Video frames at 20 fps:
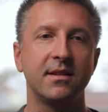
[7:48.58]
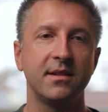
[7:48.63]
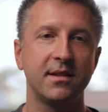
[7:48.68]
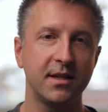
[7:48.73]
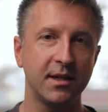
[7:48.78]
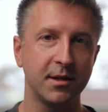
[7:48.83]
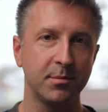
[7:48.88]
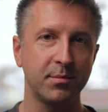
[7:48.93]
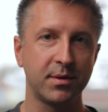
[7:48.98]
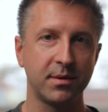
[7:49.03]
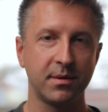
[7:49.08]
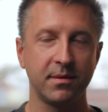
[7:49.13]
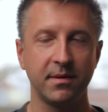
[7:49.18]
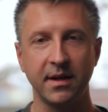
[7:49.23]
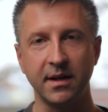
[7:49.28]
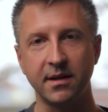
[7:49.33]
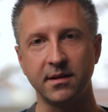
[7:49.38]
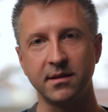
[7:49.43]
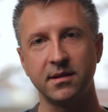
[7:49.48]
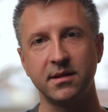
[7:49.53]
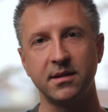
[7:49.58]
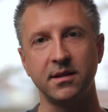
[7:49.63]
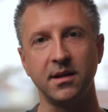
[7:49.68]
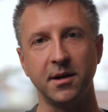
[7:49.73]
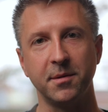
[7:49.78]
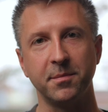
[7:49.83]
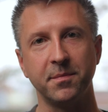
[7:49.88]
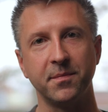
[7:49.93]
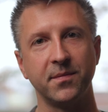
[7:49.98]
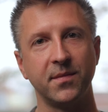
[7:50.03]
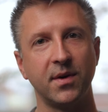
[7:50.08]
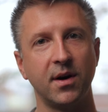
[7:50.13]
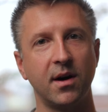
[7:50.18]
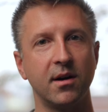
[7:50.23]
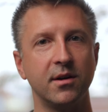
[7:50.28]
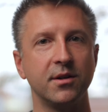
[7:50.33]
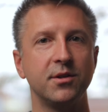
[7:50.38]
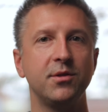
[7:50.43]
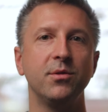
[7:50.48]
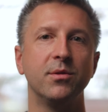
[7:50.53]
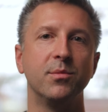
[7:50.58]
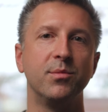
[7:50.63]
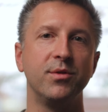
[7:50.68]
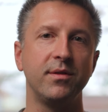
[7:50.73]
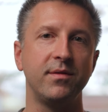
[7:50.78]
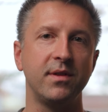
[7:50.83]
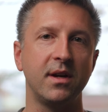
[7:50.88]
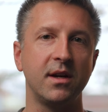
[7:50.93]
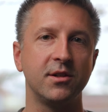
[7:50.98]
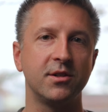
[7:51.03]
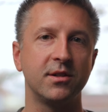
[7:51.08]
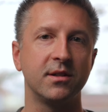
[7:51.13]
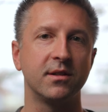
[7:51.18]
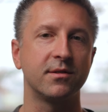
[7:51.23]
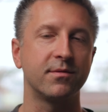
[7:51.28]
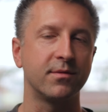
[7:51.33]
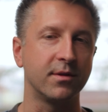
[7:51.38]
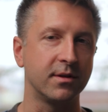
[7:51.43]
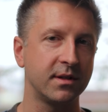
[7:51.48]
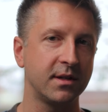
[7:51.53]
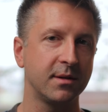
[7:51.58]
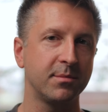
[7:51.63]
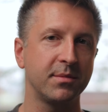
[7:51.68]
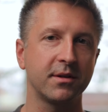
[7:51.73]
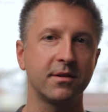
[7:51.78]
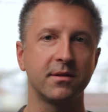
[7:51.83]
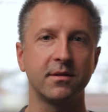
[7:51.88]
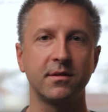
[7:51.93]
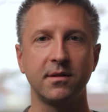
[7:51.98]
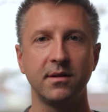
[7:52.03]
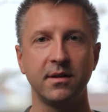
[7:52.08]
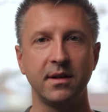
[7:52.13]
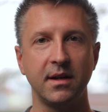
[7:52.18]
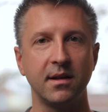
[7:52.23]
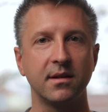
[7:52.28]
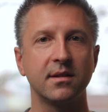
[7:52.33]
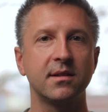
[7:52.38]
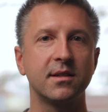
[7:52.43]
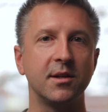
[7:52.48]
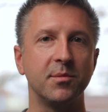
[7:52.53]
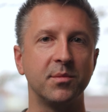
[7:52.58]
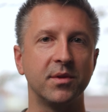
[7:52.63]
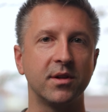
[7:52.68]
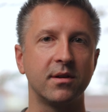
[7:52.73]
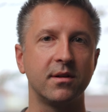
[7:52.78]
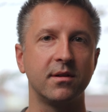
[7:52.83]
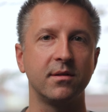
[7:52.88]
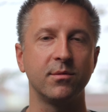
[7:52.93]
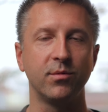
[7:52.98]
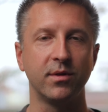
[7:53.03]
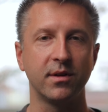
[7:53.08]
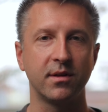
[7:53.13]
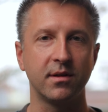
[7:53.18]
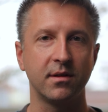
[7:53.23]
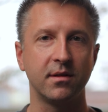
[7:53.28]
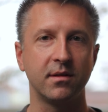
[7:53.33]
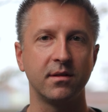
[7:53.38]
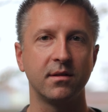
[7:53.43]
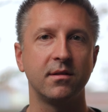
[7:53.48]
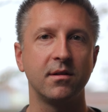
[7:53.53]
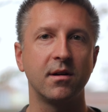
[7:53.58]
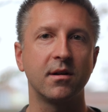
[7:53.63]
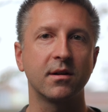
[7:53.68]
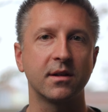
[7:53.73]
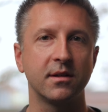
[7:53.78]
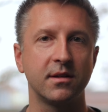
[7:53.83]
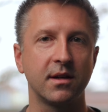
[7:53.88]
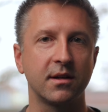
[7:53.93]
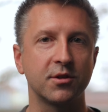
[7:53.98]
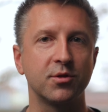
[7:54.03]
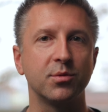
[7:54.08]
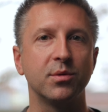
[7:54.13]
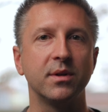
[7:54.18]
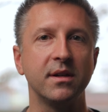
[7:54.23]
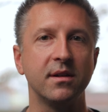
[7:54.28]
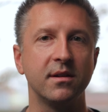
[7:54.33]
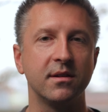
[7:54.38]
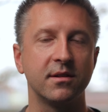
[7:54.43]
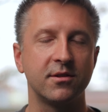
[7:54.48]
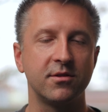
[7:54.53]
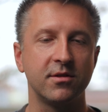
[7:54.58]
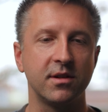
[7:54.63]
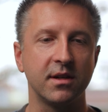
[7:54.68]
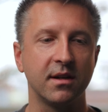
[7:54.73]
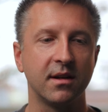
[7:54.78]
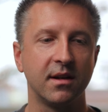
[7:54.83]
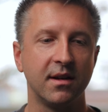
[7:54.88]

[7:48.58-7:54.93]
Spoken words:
Tip and sim are two abbreviations for typical and similar within the architectural industry.